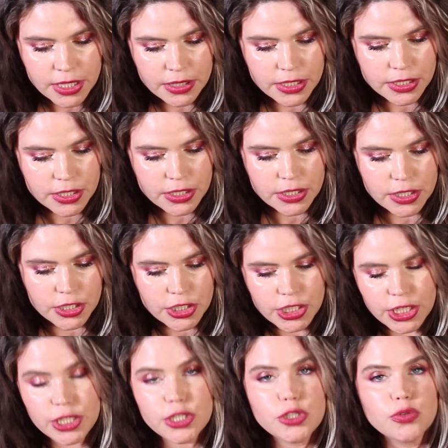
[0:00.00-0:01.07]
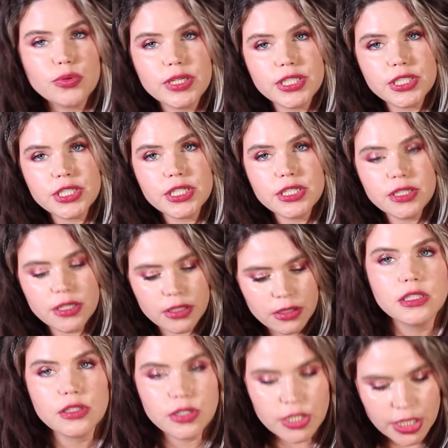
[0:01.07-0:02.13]
This is the shade Twisted.
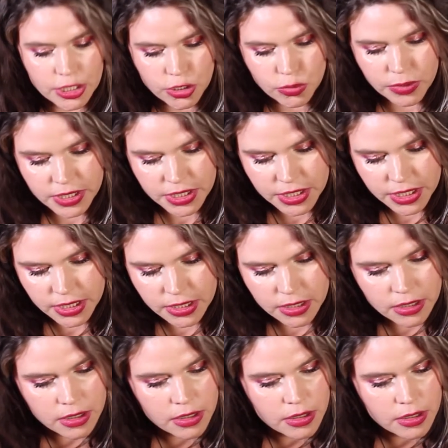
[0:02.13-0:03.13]
It's the shade Twisted